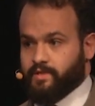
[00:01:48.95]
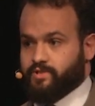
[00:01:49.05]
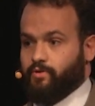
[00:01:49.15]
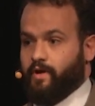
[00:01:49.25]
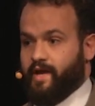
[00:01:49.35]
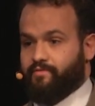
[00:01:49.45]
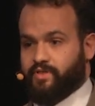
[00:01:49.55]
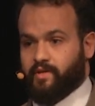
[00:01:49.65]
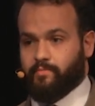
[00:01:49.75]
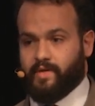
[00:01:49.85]
So
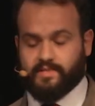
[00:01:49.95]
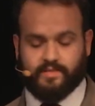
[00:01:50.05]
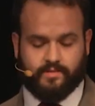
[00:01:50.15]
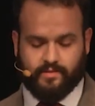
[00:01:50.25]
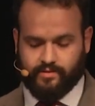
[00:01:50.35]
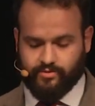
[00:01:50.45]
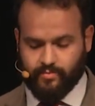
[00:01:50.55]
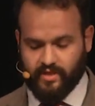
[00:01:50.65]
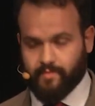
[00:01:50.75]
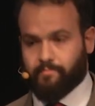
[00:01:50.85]
everything must to
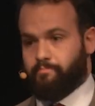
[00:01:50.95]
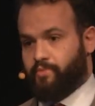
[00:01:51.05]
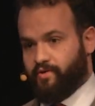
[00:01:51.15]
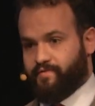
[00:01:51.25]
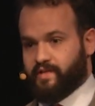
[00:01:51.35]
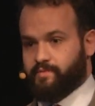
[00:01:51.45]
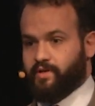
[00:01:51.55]
be perfect,